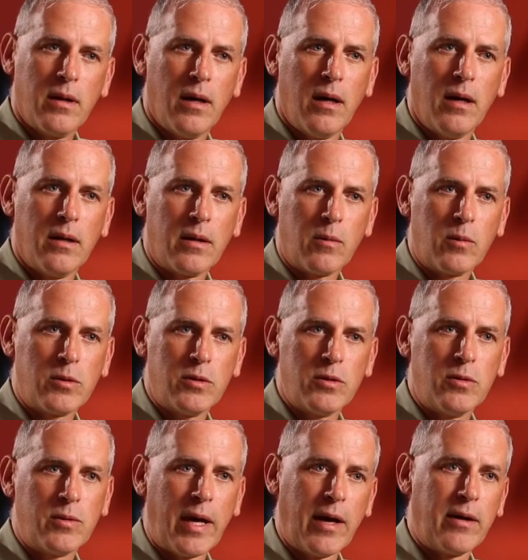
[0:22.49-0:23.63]
Uh, there were
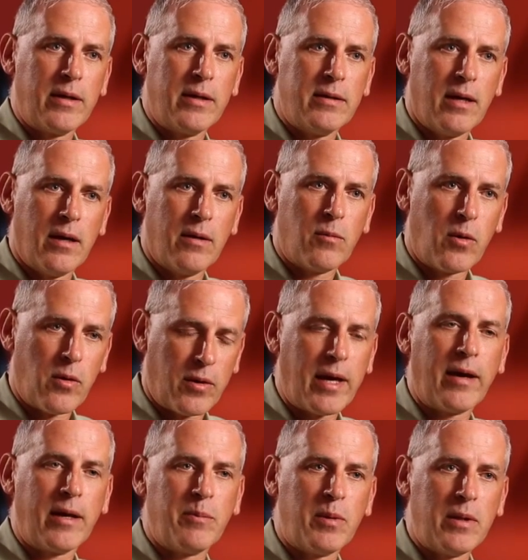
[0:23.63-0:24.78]
two county, uh, Roanoke
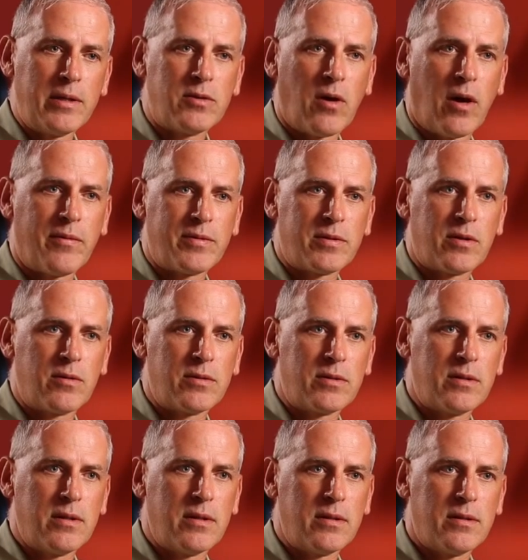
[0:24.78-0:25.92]
County police
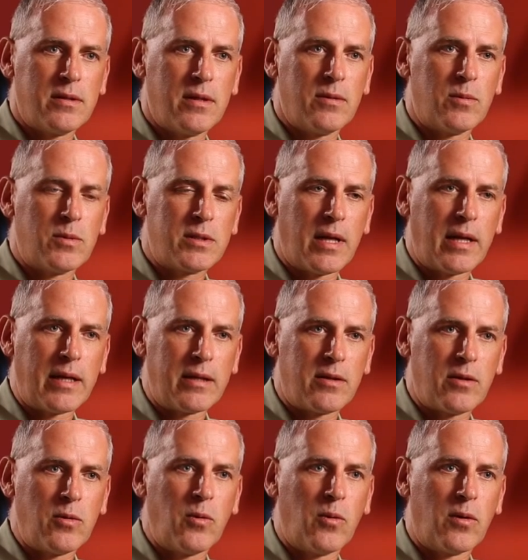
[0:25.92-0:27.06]
officers that uh, were standing at
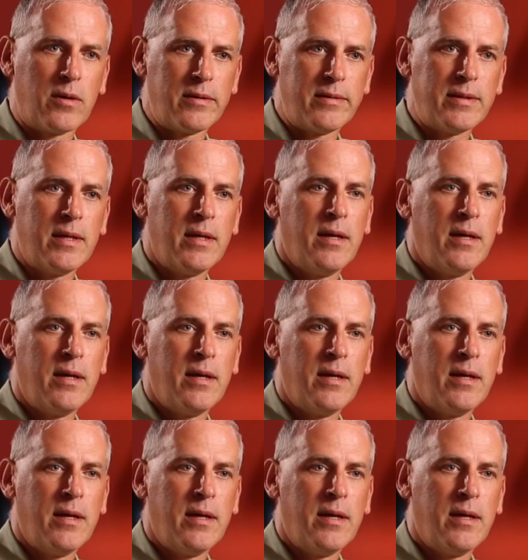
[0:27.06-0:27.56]
the door, and